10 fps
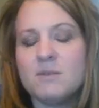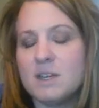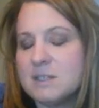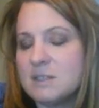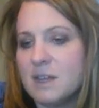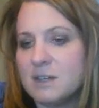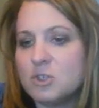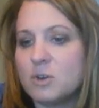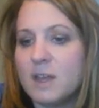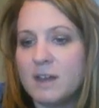Events, and that
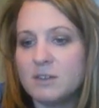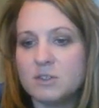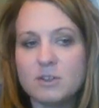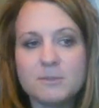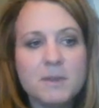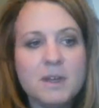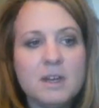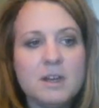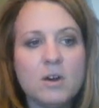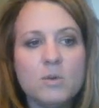is your calendar.
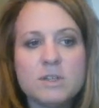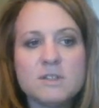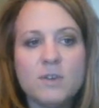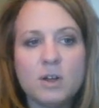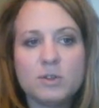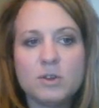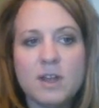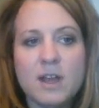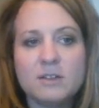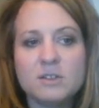Always follow your
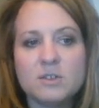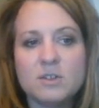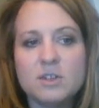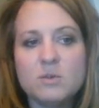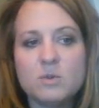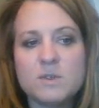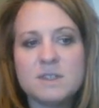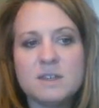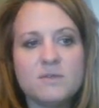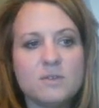calendar, and you will
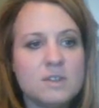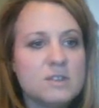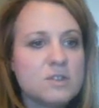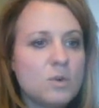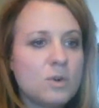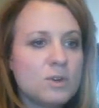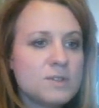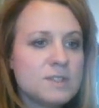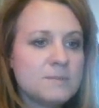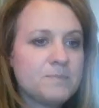see for this
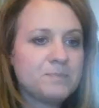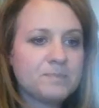course,